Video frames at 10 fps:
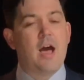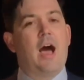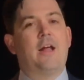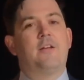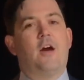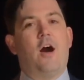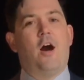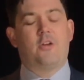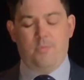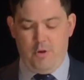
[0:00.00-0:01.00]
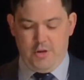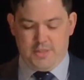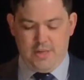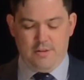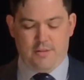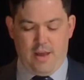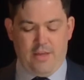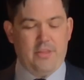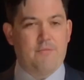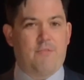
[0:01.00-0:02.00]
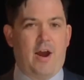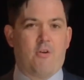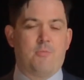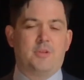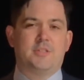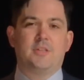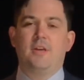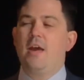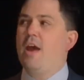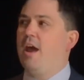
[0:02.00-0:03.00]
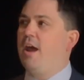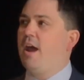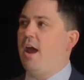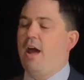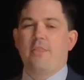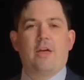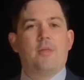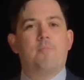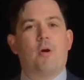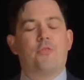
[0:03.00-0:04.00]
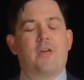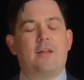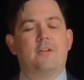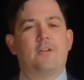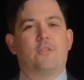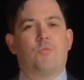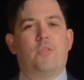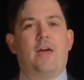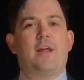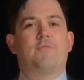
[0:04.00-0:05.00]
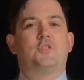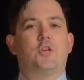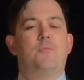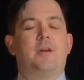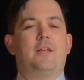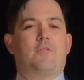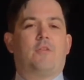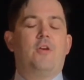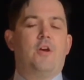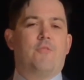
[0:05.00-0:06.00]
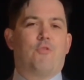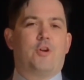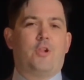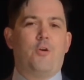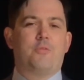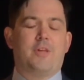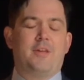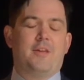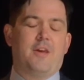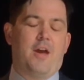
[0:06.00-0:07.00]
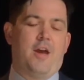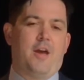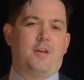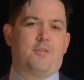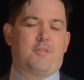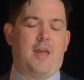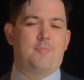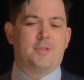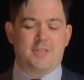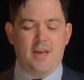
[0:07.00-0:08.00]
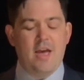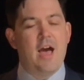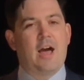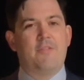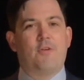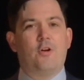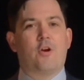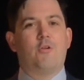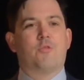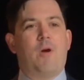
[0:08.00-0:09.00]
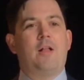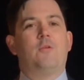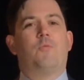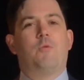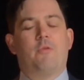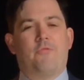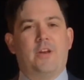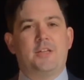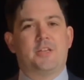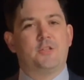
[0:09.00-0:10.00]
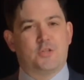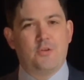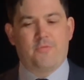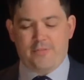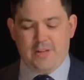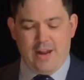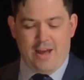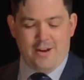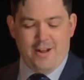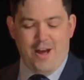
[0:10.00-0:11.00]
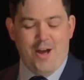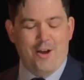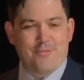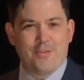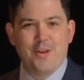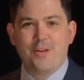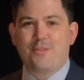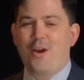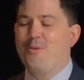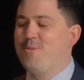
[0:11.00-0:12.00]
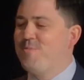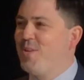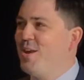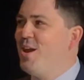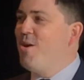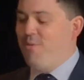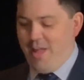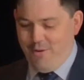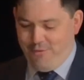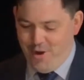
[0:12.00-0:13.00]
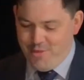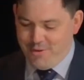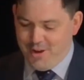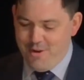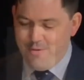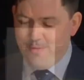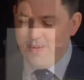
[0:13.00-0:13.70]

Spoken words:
and our communities and the environment. And then both candidates will then have 2 minutes for a closing statement. And if all goes well, we will finish at 2:59 and a half. So, without further ado,